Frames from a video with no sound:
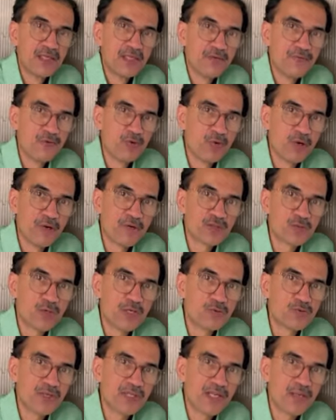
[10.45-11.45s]
If you have a
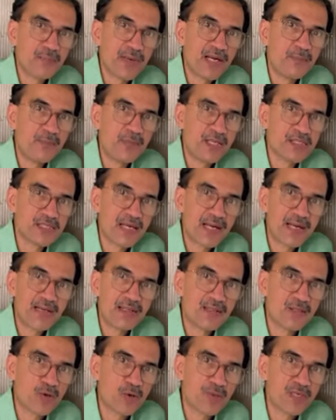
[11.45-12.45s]
solution in mind, please write
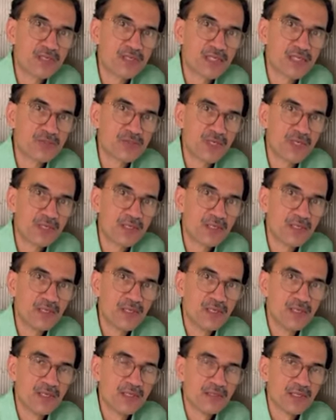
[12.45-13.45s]
in the comment section.
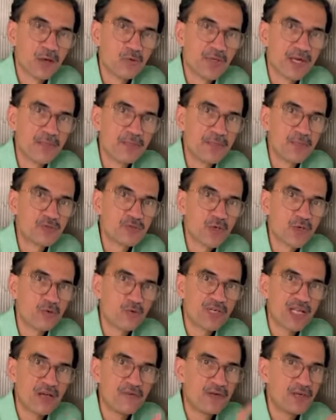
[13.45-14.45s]
Now let me show you
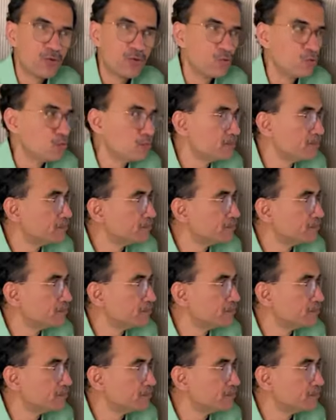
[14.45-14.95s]
what I will do.